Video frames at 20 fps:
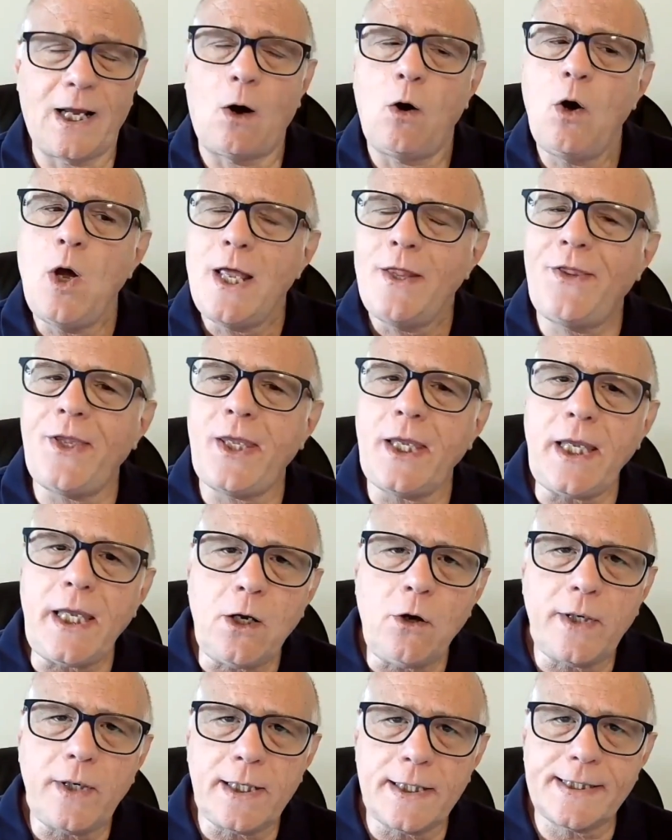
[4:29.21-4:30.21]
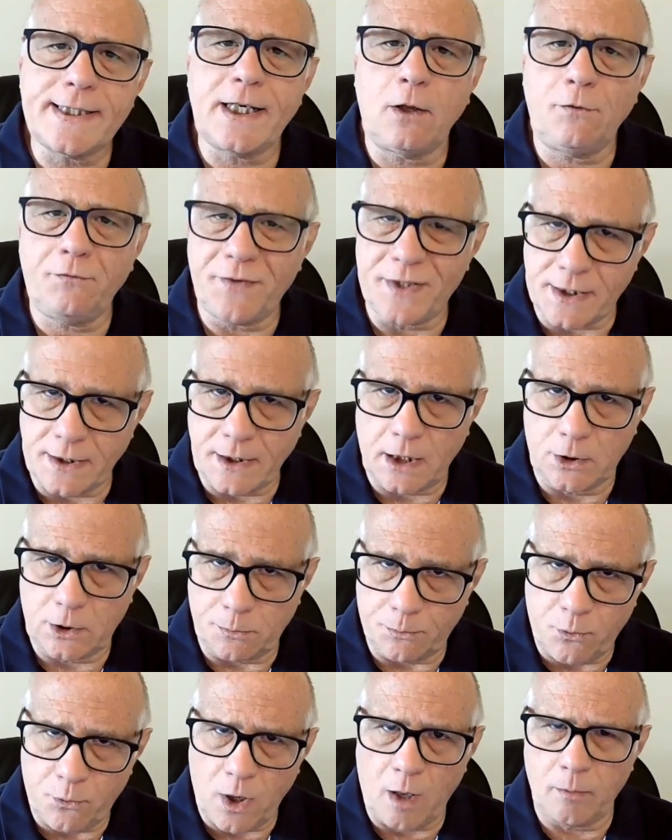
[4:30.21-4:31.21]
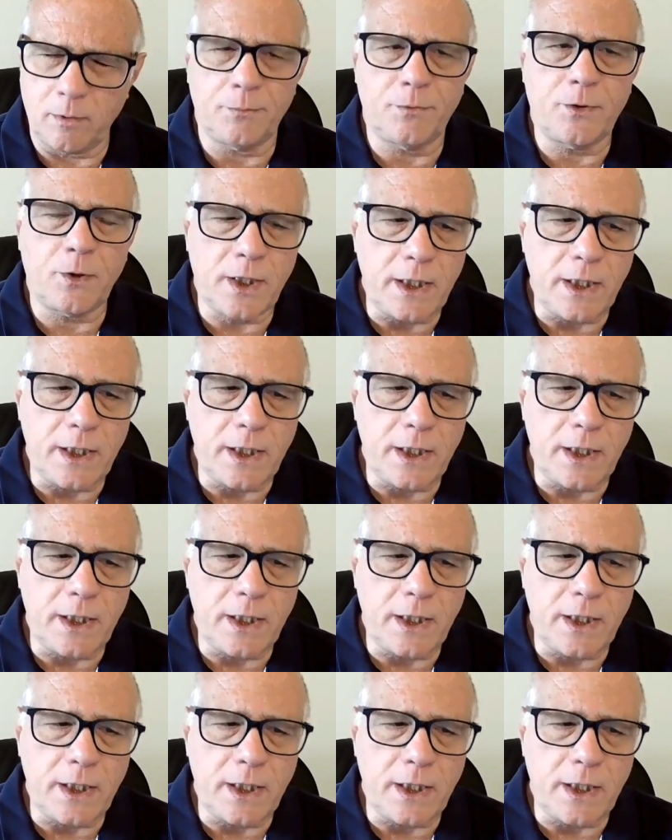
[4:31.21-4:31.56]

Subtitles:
Now, the ego in itself is not the problem.